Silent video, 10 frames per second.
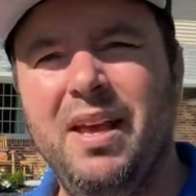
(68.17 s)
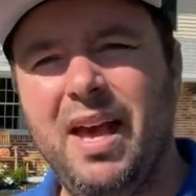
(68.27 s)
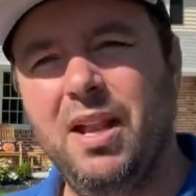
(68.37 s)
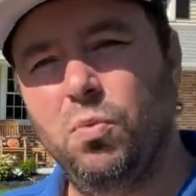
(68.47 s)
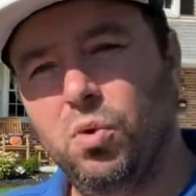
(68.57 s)

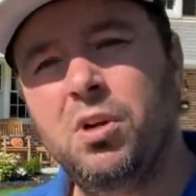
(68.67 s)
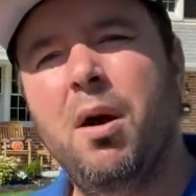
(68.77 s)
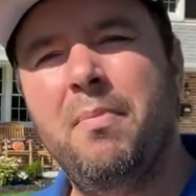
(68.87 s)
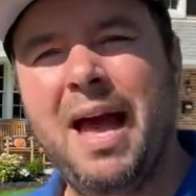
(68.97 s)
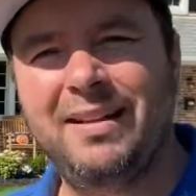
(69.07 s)
and we'll
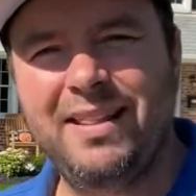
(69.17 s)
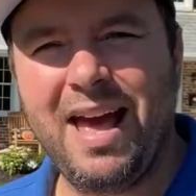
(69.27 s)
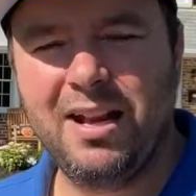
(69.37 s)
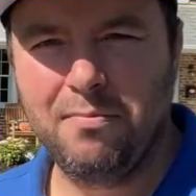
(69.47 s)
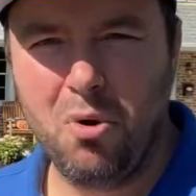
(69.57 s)
come back to
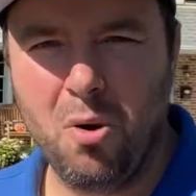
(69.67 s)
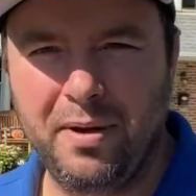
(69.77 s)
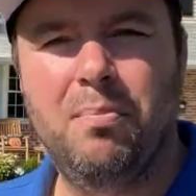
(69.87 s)
that in a moment.